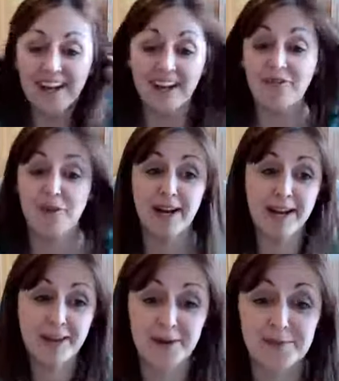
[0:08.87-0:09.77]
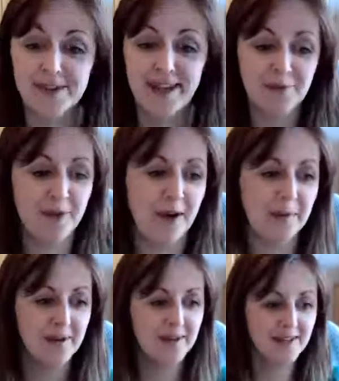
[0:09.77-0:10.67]
Never really know. Here we
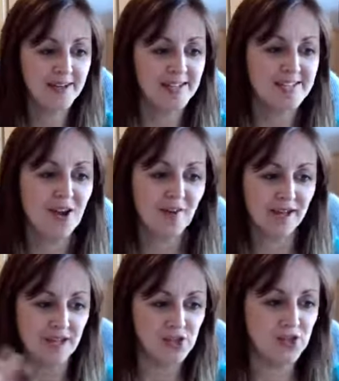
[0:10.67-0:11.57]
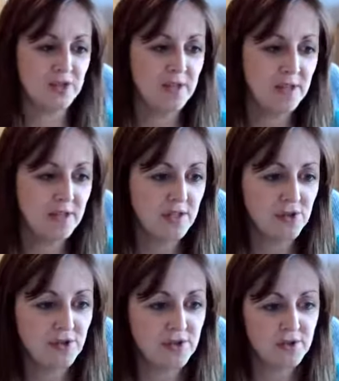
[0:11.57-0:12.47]
go. It sort of like
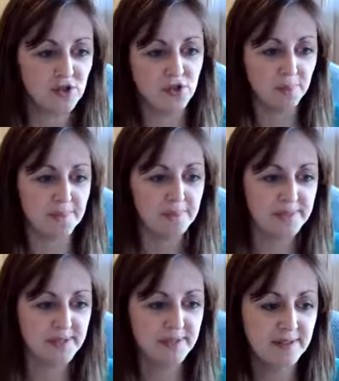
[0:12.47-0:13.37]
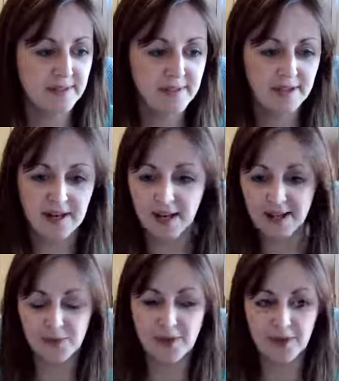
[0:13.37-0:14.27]
jumps,
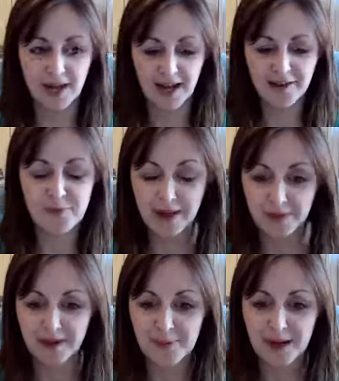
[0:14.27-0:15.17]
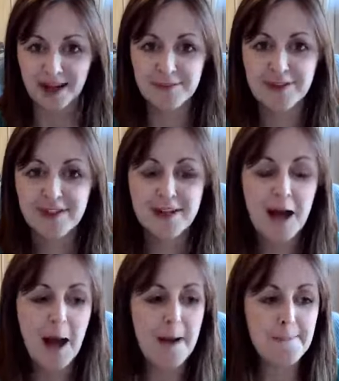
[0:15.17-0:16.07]
like we go live, but anyway, we're live.
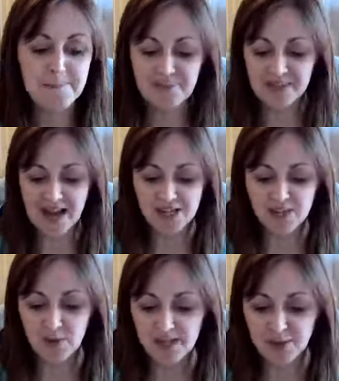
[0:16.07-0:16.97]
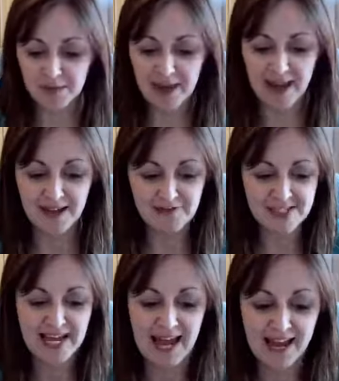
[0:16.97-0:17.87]
Just wanted to come live
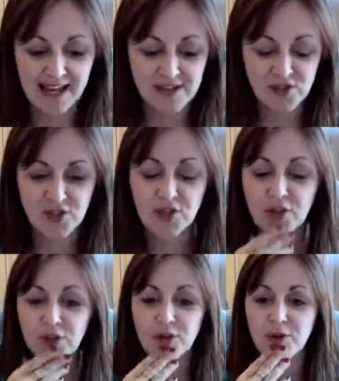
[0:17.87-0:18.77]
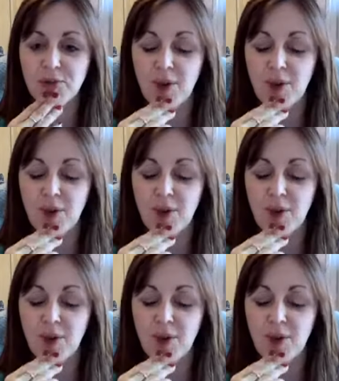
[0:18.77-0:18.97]
today to